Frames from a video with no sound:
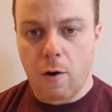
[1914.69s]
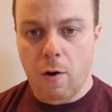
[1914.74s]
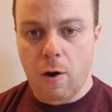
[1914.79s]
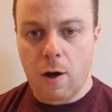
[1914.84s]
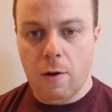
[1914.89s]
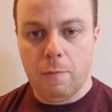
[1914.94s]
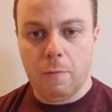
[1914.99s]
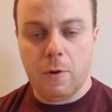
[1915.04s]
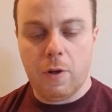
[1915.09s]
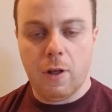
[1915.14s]

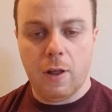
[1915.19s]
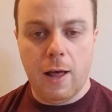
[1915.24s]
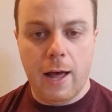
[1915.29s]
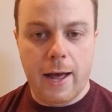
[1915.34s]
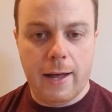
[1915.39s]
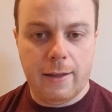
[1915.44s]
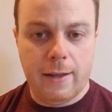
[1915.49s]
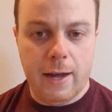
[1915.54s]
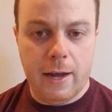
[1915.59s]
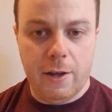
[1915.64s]
I'm glad
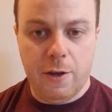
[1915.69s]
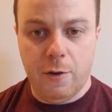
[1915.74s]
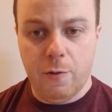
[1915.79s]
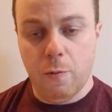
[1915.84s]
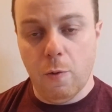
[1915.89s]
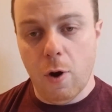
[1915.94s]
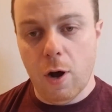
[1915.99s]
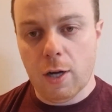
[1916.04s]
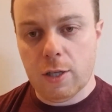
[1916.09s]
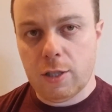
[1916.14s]
that you
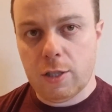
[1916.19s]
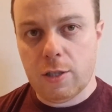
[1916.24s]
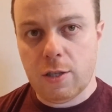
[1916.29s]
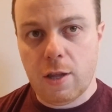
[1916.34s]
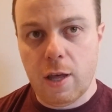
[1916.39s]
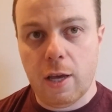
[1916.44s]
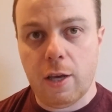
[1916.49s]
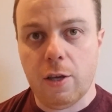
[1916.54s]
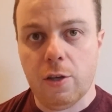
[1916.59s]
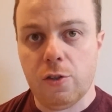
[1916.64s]
watched.
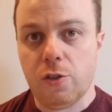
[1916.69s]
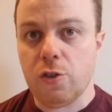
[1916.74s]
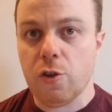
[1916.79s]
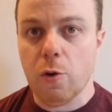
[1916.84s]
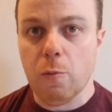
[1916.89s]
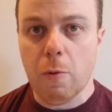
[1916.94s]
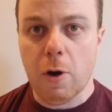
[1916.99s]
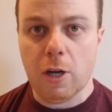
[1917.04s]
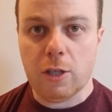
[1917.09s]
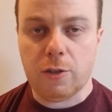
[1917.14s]
Thank you so
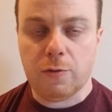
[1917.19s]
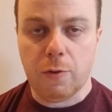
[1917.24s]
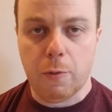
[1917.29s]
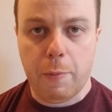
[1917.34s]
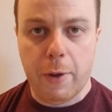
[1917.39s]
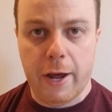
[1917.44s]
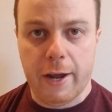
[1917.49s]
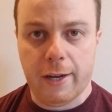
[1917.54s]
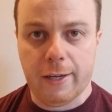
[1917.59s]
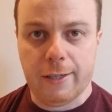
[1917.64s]
much for
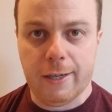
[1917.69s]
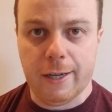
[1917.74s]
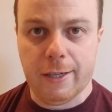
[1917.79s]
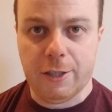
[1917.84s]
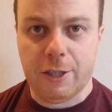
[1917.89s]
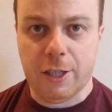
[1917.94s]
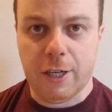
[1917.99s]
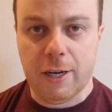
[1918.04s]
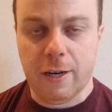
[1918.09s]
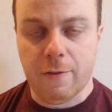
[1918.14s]
paying
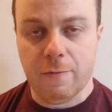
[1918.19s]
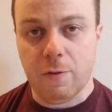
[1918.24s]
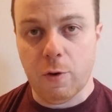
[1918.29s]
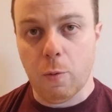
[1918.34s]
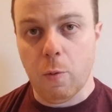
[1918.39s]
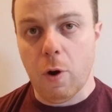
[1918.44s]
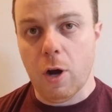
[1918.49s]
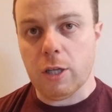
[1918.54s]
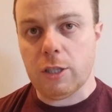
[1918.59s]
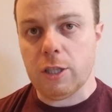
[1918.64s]
attention and for
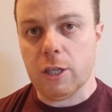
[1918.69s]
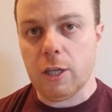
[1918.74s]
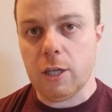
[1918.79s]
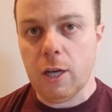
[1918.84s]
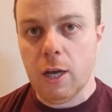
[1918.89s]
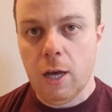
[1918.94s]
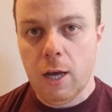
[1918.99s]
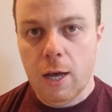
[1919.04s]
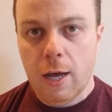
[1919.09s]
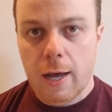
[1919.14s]
watching.
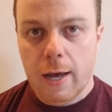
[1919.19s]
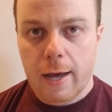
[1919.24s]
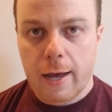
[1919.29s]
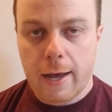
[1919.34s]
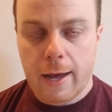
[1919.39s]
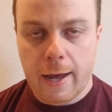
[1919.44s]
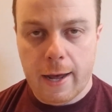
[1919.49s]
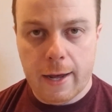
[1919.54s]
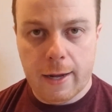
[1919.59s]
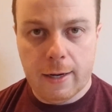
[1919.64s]

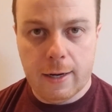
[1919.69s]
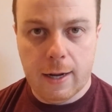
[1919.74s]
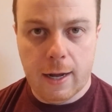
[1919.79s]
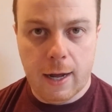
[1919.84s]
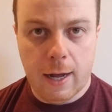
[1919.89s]
And